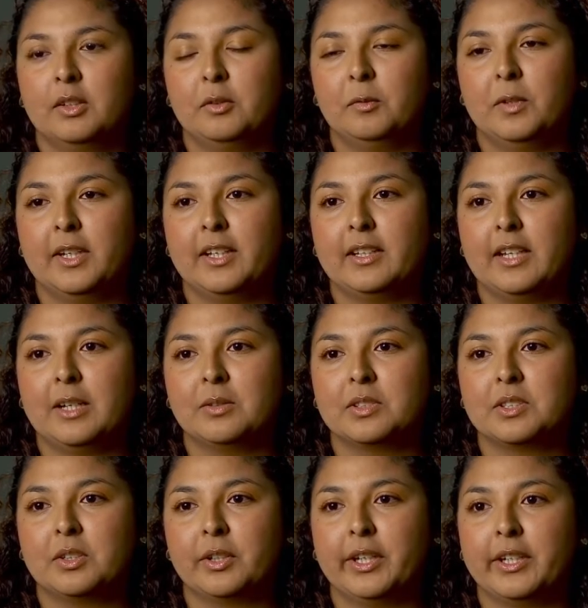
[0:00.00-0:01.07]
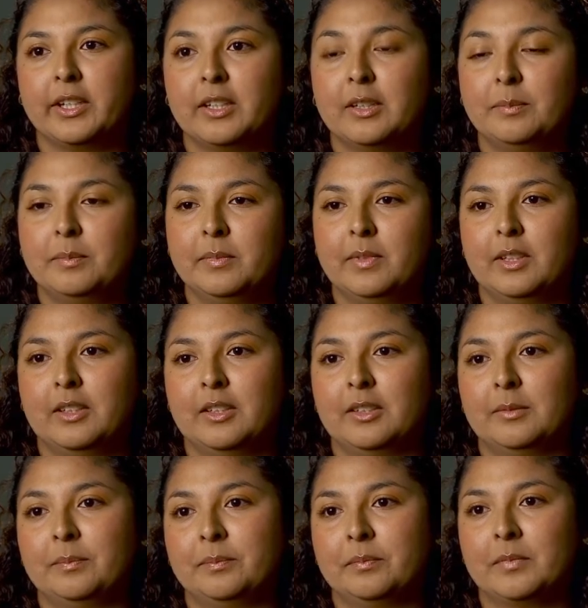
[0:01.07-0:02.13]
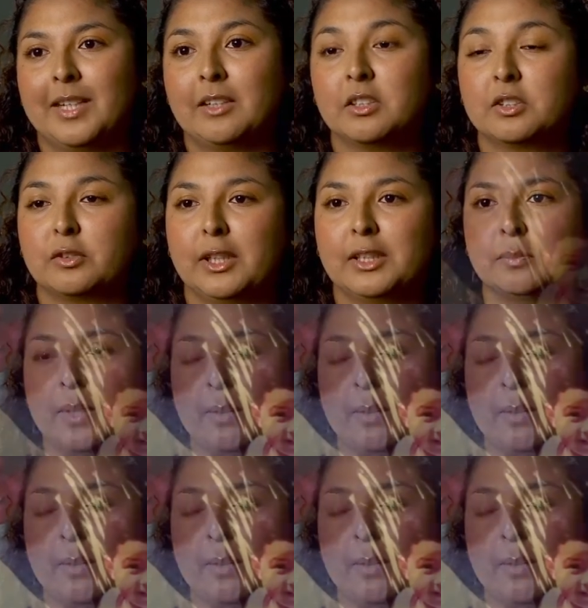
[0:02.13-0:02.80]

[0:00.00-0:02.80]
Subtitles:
When I was growing up, I was raised